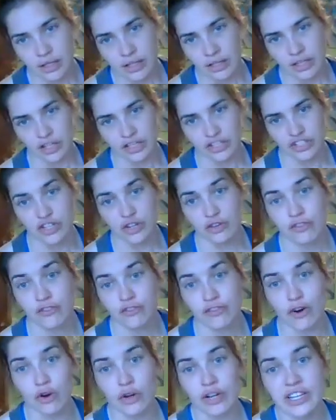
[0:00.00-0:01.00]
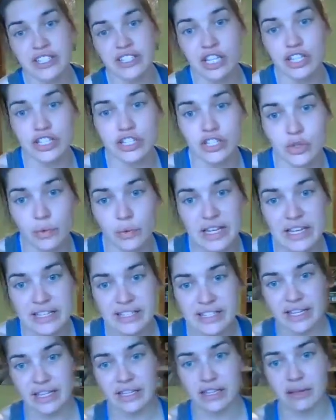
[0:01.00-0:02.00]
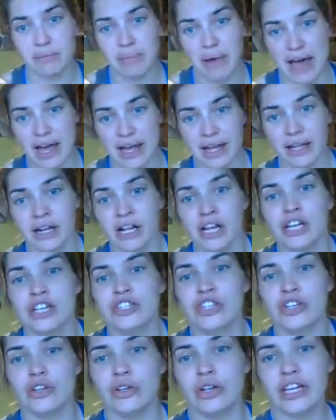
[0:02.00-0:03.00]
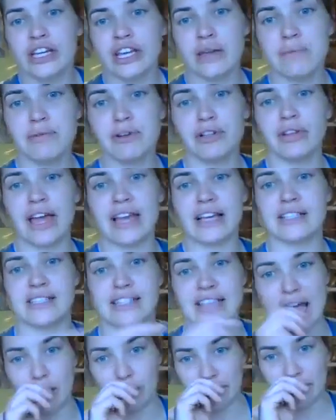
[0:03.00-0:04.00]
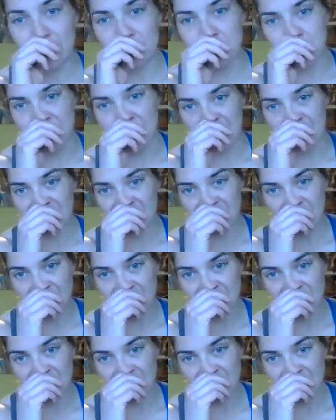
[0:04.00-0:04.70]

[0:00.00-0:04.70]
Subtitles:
Good. So focus on squeezing the butt. So you can keep your legs down, KB.